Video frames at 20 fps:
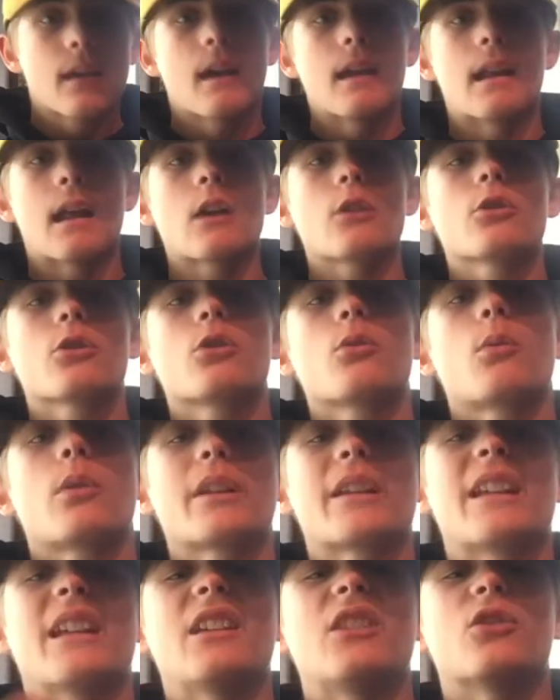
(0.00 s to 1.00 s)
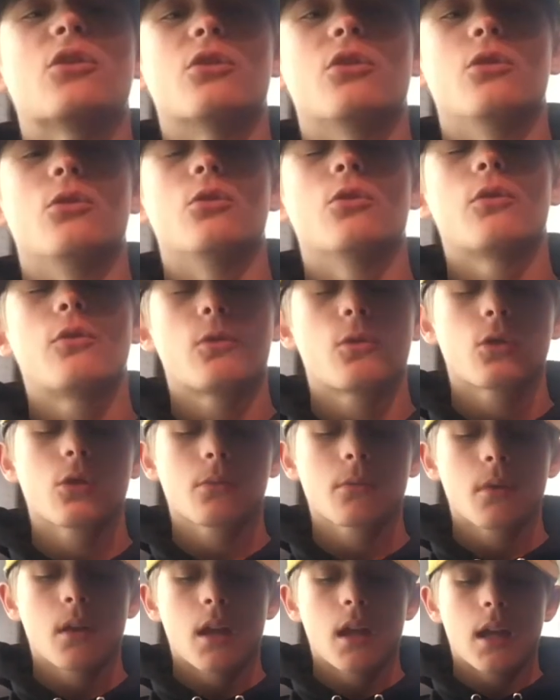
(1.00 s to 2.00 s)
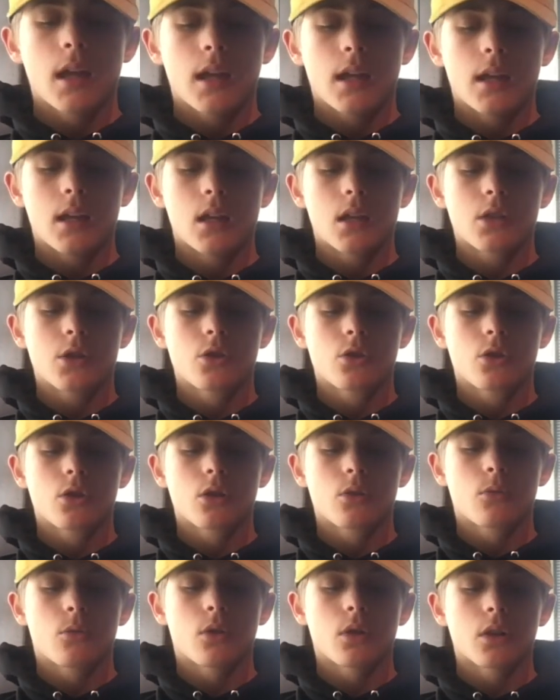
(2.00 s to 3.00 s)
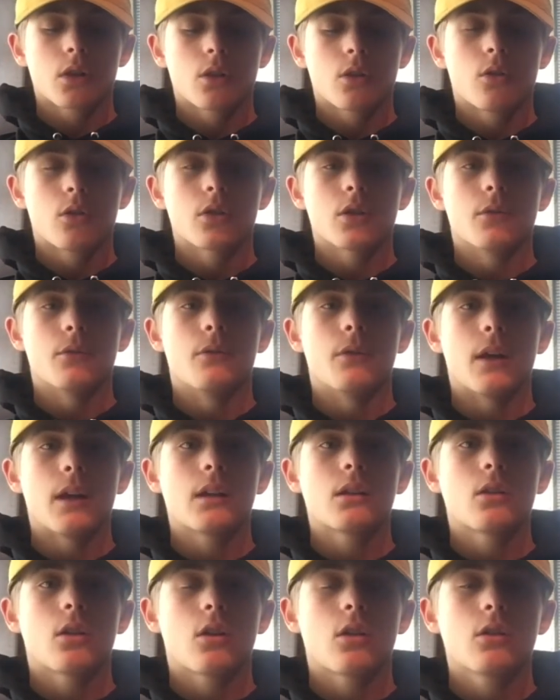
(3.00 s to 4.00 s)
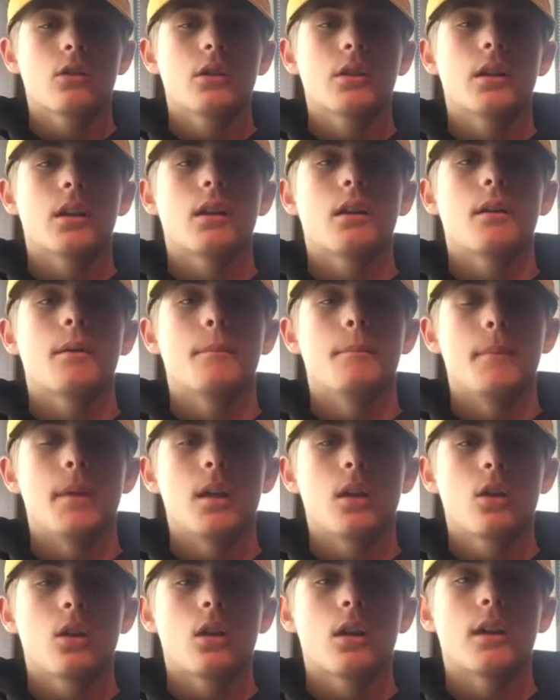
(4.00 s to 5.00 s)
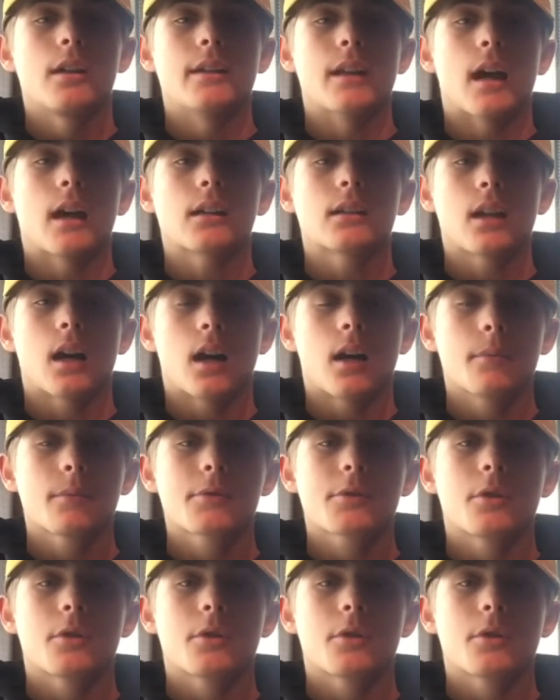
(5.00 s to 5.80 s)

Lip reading: And how you're going to want to get your uniform is you're going to want to go onto vanguardmil.com.